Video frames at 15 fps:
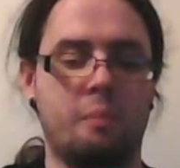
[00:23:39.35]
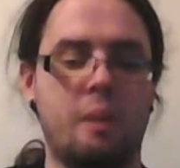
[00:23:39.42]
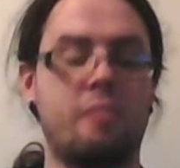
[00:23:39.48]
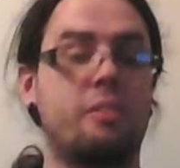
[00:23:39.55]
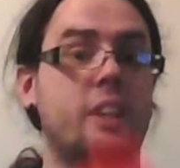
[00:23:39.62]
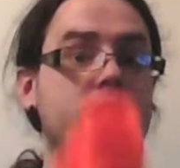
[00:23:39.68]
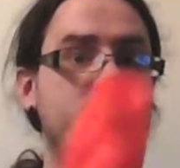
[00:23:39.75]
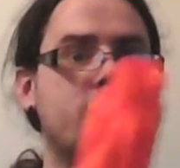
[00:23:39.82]

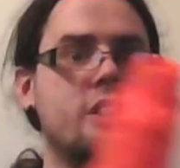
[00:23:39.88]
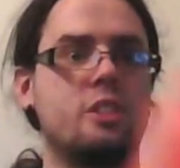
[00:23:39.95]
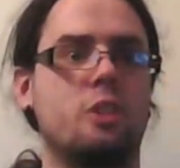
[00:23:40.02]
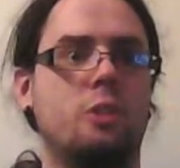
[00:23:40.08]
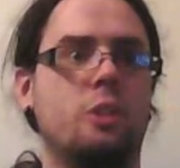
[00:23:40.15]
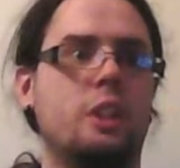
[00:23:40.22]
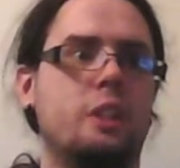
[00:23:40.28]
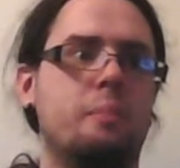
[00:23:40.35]
friend does
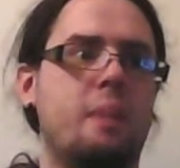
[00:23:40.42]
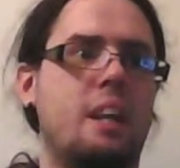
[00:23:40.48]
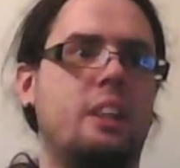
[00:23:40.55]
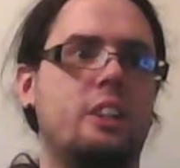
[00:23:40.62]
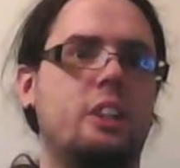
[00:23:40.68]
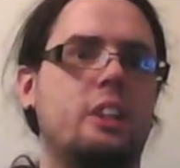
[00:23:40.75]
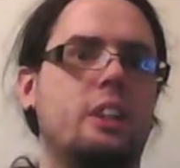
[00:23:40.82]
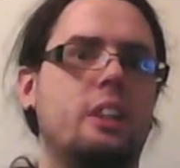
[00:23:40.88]
own a
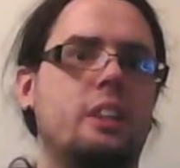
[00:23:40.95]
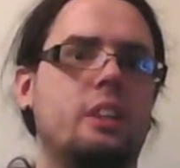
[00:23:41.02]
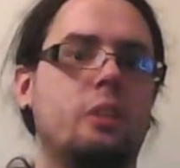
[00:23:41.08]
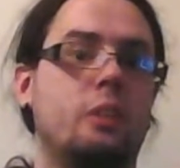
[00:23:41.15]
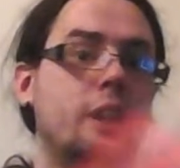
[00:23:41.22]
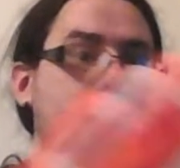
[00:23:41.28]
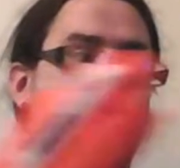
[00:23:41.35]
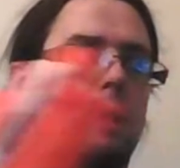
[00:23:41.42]
demolisher, the
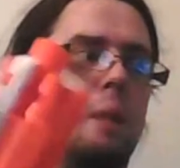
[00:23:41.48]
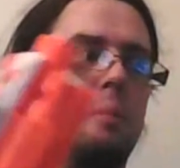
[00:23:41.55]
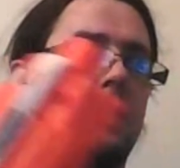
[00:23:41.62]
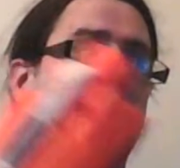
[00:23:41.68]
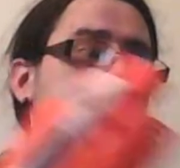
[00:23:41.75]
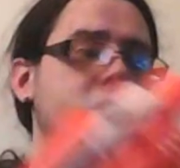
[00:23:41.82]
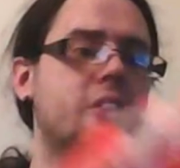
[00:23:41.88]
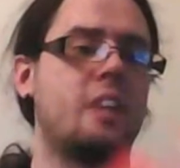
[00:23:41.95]
one that bought me
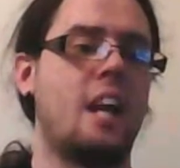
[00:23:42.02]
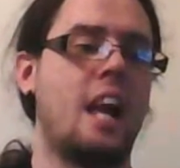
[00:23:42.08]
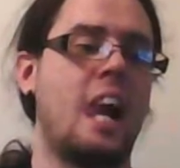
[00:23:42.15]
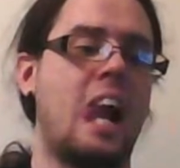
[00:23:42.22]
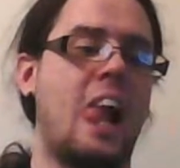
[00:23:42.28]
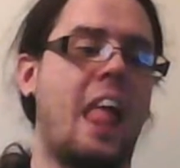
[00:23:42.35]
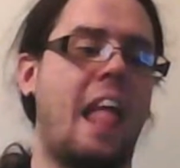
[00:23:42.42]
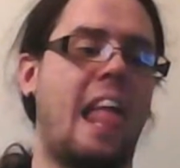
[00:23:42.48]
this,
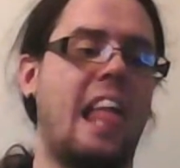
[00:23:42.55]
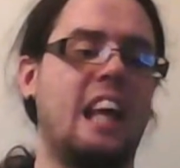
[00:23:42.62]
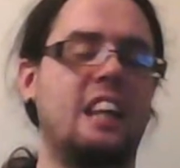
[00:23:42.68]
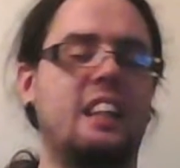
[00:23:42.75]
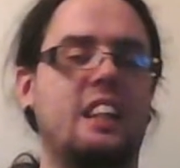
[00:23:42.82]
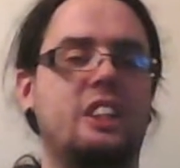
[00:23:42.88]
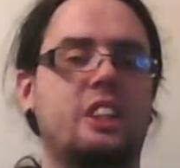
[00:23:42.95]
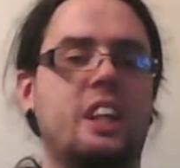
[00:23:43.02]

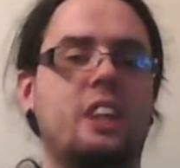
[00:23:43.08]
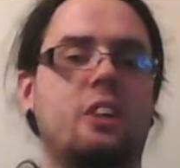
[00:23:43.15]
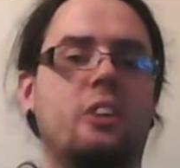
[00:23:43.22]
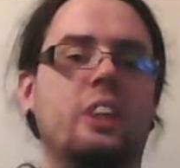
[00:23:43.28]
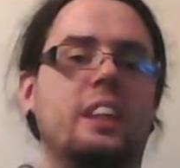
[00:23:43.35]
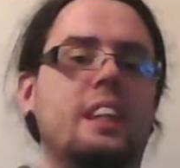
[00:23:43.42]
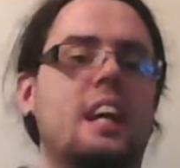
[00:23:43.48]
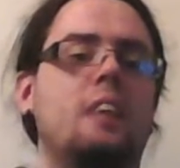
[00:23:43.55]
and I tried
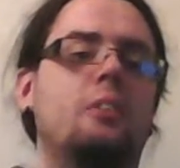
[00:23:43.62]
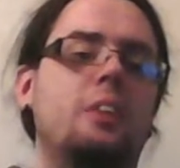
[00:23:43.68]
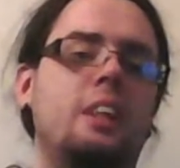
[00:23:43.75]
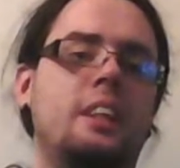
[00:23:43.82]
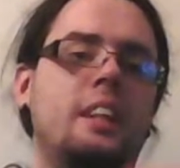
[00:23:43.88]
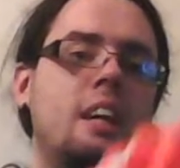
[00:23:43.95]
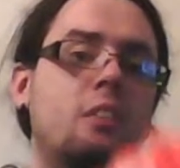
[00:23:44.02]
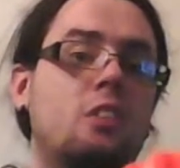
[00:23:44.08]
holding that one,
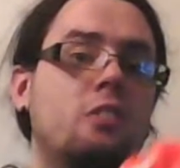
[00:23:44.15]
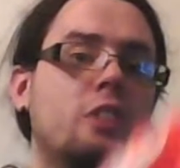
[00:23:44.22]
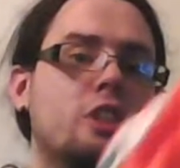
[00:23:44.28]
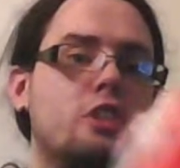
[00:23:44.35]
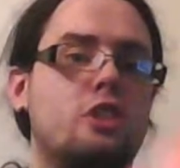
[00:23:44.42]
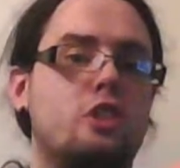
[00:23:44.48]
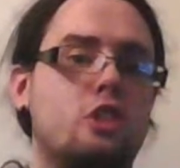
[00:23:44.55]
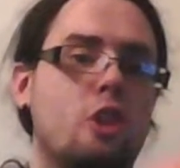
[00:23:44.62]
and that one was
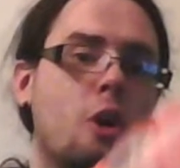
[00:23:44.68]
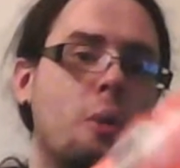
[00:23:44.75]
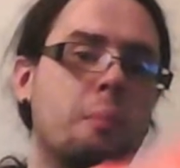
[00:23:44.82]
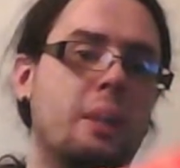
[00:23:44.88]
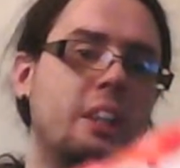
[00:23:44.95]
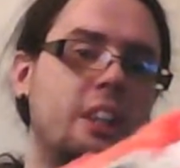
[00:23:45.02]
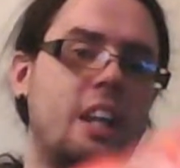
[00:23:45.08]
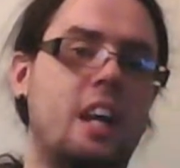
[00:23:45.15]
so
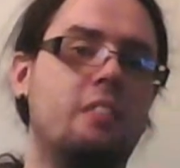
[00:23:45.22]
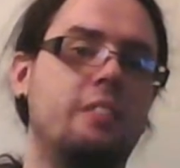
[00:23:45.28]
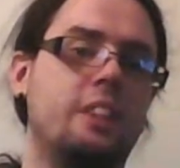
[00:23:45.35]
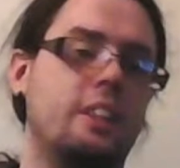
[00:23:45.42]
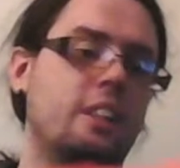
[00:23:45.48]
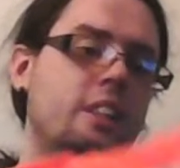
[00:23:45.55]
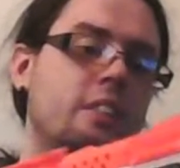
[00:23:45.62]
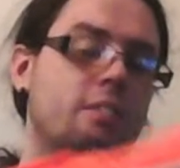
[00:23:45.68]
much
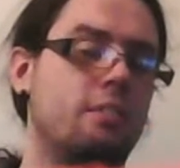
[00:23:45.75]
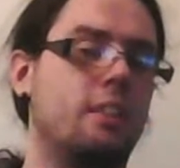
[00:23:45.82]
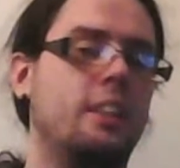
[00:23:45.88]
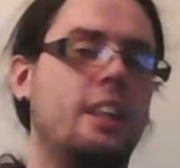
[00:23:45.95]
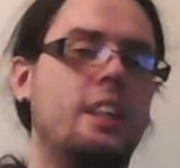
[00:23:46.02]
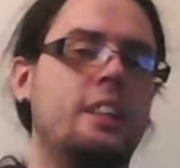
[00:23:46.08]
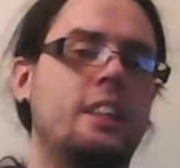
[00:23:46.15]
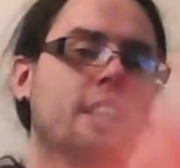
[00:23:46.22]
heavier in the
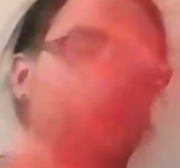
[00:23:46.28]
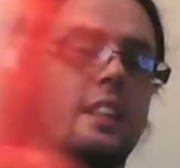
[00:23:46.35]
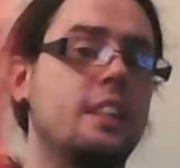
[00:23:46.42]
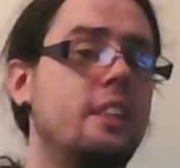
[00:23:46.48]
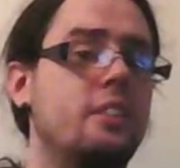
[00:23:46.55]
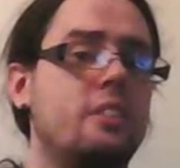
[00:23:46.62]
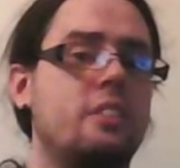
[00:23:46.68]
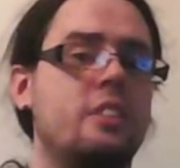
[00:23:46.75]
front end than
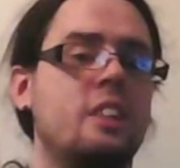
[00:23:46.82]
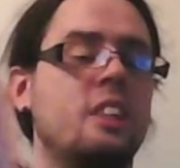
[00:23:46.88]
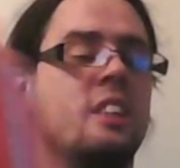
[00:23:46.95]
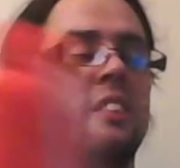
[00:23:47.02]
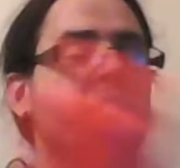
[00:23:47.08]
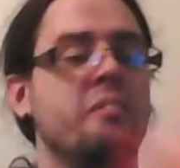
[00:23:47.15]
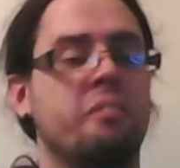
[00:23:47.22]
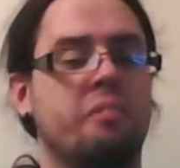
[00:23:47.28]
this.
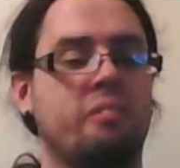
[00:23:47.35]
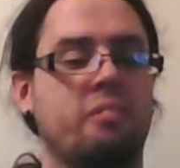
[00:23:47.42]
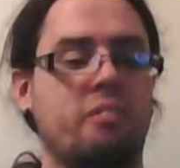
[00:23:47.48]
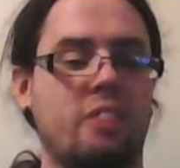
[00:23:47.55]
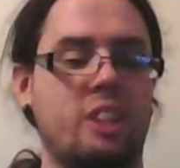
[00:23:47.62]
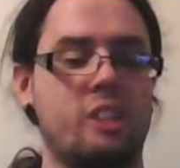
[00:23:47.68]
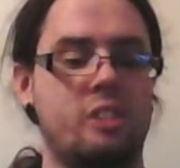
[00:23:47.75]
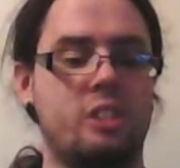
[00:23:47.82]

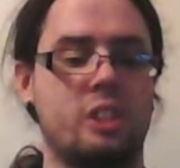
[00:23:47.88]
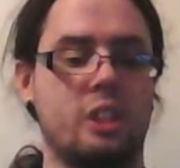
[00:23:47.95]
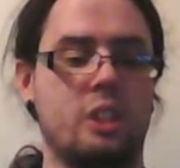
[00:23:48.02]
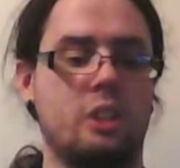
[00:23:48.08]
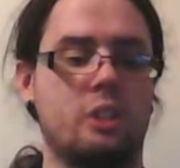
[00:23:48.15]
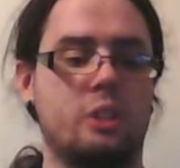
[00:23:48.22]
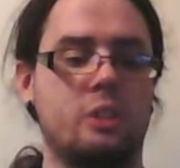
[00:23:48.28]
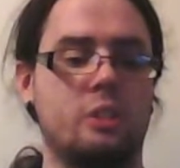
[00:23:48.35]

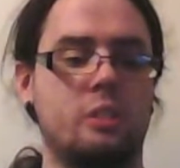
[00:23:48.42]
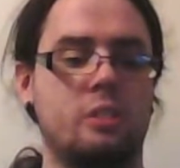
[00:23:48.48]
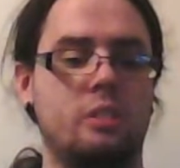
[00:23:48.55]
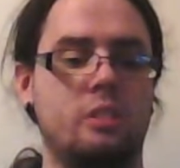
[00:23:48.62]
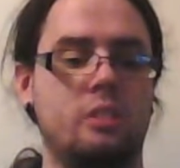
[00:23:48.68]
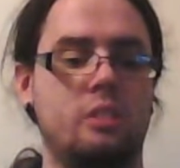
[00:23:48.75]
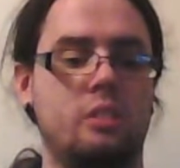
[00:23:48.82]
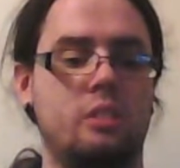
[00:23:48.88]
So
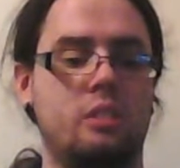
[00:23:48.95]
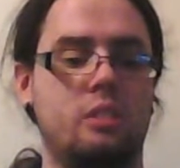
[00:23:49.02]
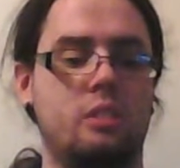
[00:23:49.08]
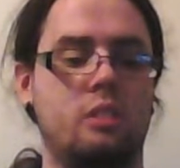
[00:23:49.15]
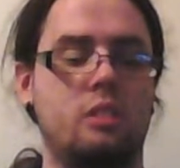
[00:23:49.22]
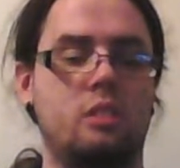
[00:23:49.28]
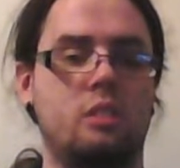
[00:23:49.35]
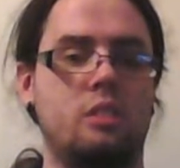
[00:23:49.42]

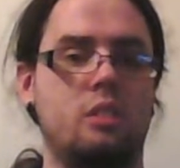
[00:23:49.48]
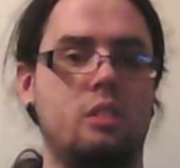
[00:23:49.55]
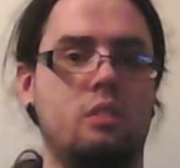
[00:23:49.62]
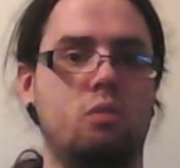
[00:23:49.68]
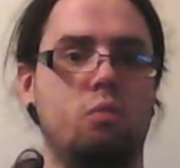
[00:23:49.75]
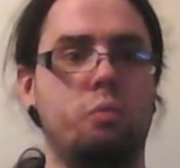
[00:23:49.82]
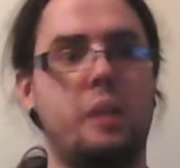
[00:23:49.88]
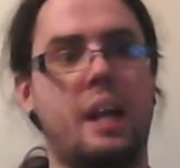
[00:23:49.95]

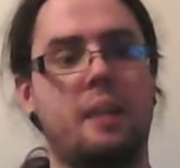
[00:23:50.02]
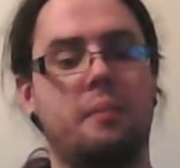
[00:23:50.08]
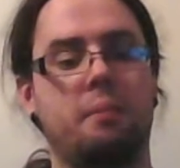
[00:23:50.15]
yeah,